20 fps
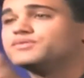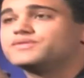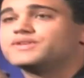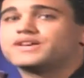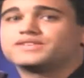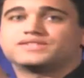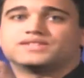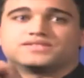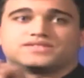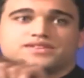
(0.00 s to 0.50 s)
you
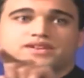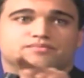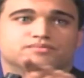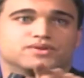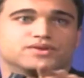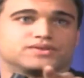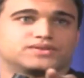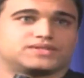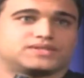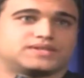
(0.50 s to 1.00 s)
guys get
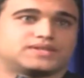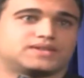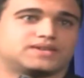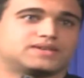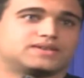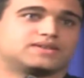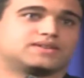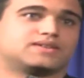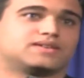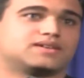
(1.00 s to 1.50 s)
sunburnt.
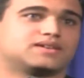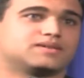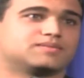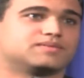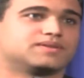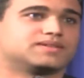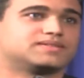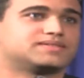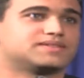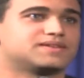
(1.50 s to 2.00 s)

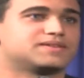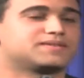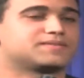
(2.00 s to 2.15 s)
But,